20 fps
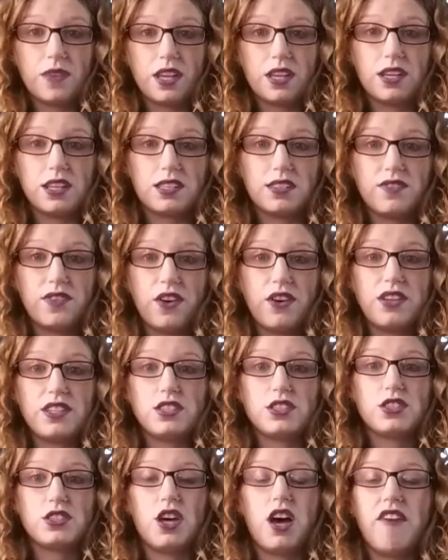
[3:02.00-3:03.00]
It's a very
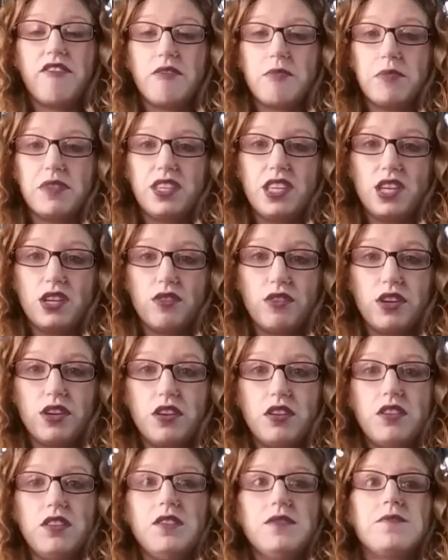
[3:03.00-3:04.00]
soft
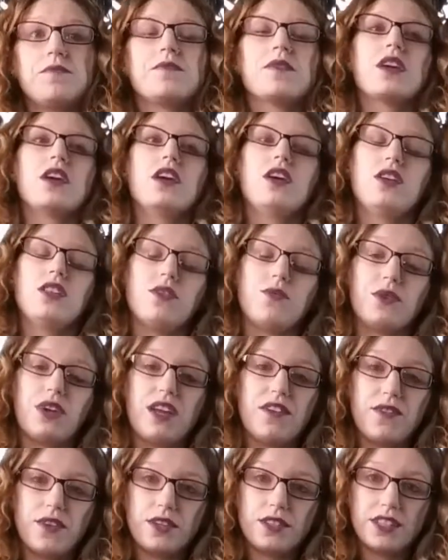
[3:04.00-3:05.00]
material. But when I
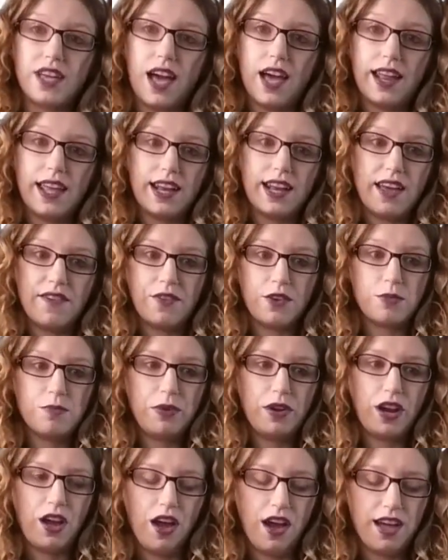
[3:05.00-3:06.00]
first got it and I first
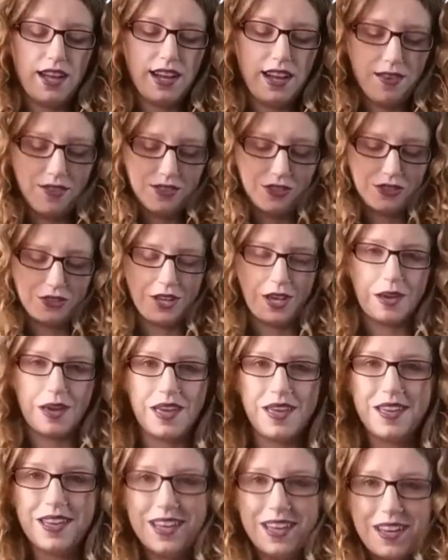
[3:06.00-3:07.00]
put it on, I was just like
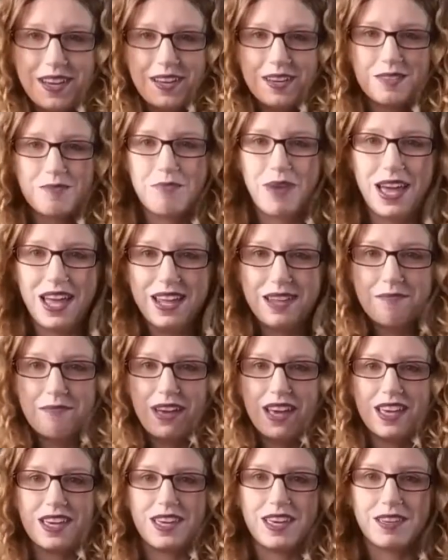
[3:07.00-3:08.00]
petting
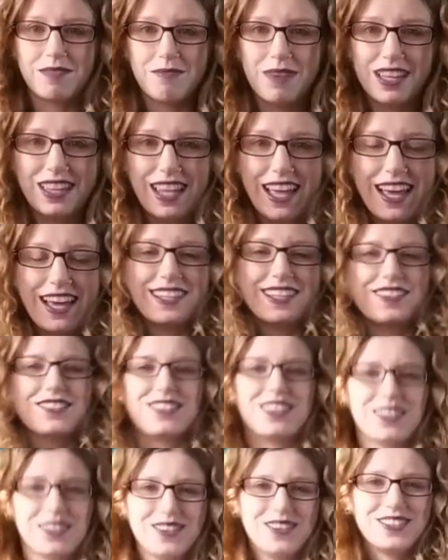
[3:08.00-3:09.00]
my leg. I was
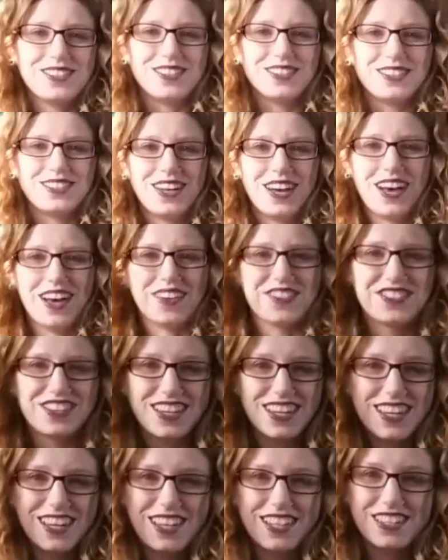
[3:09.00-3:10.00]
like, oh, so soft.
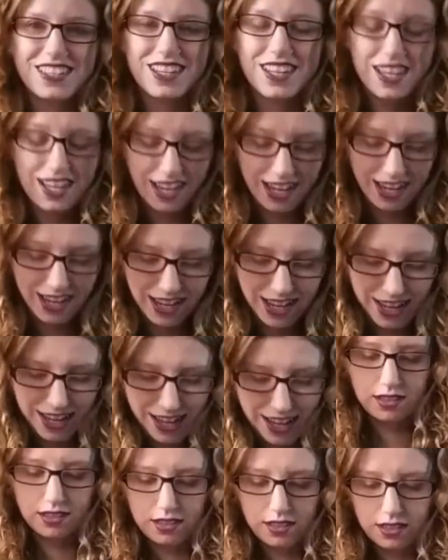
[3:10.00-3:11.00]

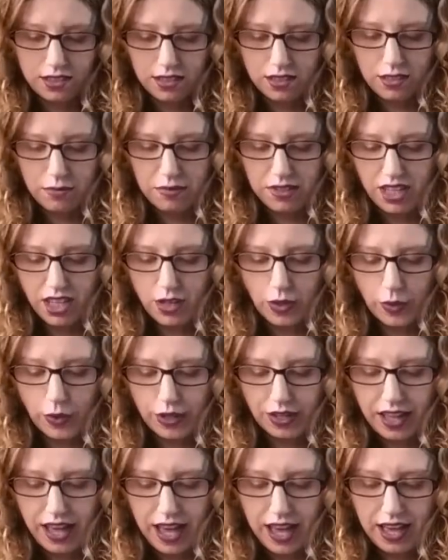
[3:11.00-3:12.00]
The
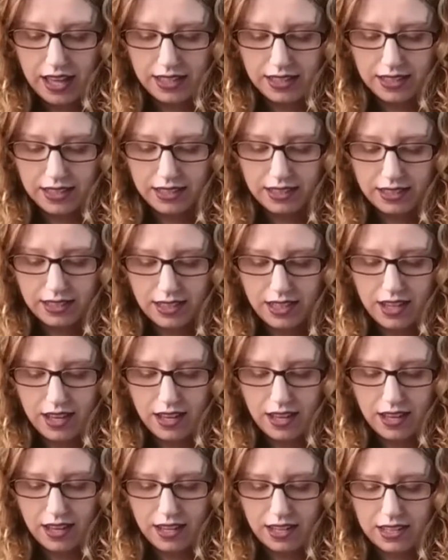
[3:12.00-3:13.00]
material has
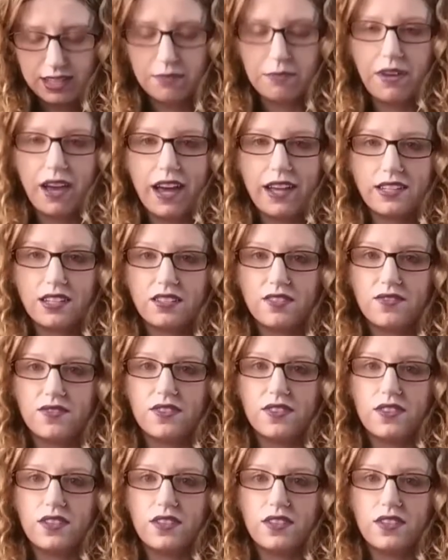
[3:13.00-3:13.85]
some kind of